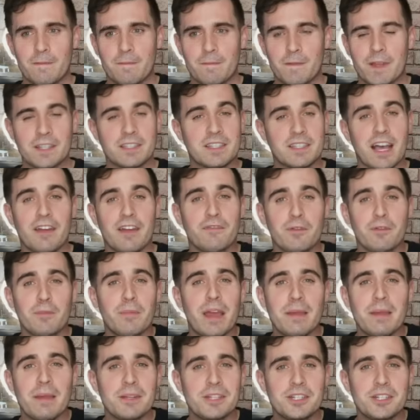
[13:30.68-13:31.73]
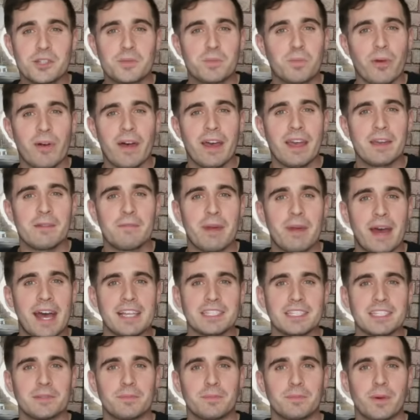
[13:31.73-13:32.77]
Aside from maybe just playing
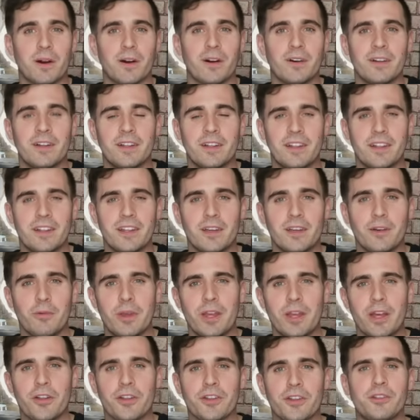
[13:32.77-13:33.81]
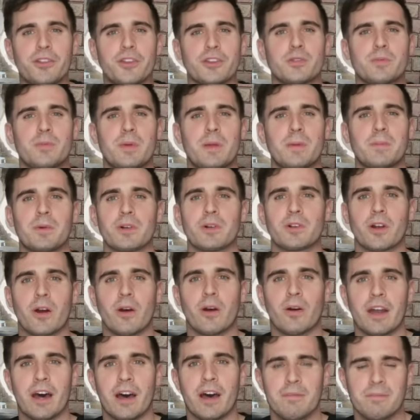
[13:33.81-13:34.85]
basketball. We all knew those people
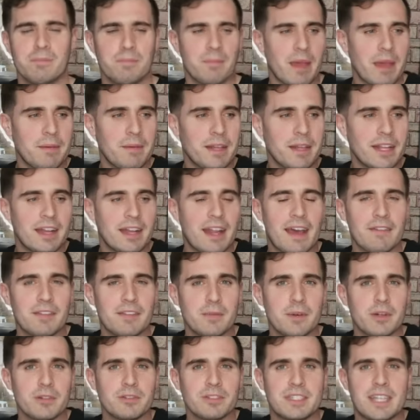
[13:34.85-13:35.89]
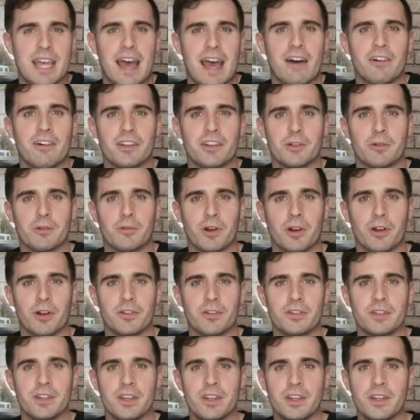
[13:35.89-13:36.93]
growing up. Maybe he didn't have the most talent in the
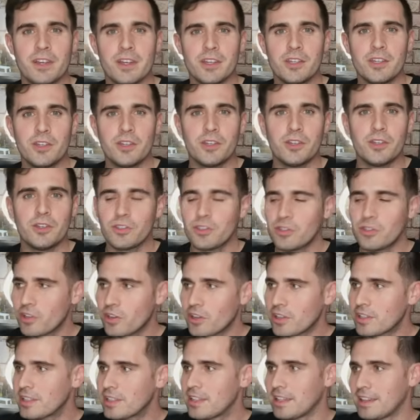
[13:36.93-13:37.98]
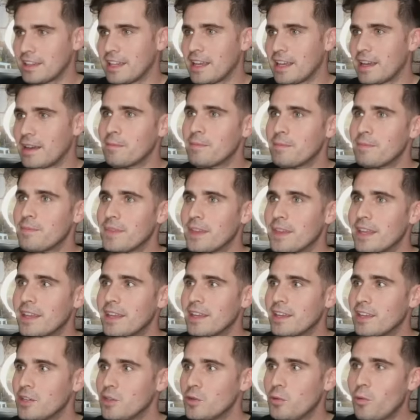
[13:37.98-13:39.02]
world. You looked at them,
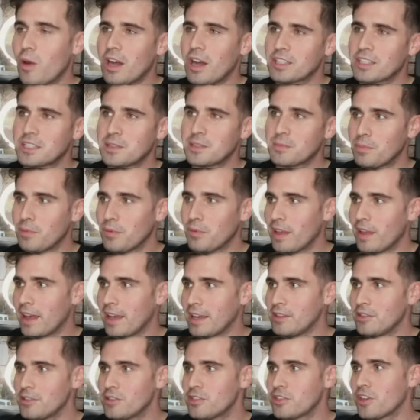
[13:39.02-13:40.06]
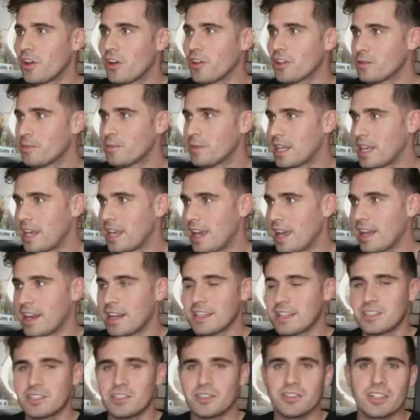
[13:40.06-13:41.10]
you watched them play, you saw their
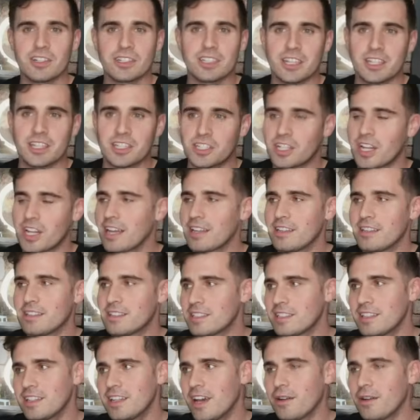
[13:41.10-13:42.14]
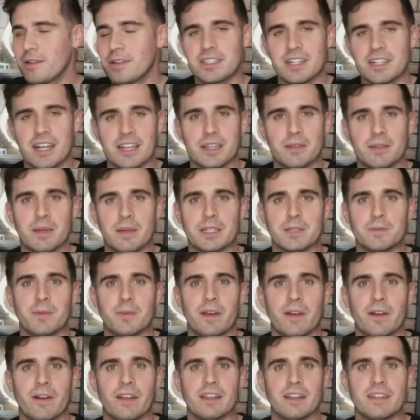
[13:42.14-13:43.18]
mechanics, you looked at the shot, you said, no, he's not the best
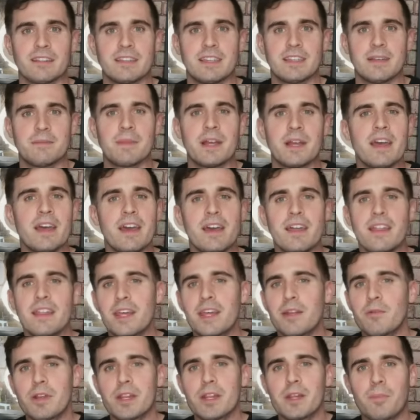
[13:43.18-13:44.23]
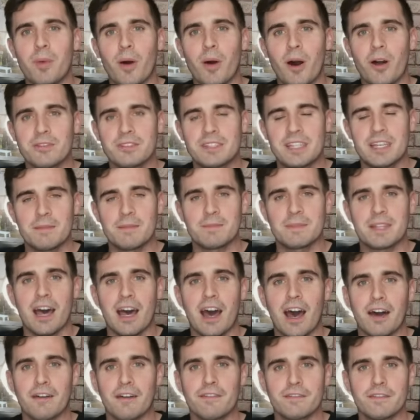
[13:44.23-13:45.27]
player on the team. Then when the ball tipped
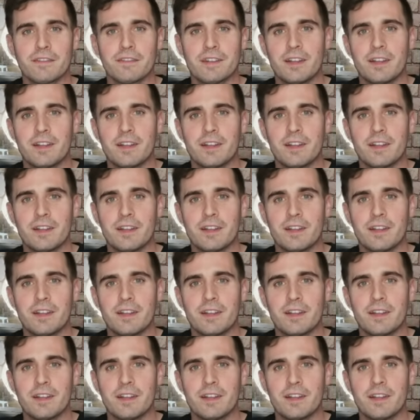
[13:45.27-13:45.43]
off,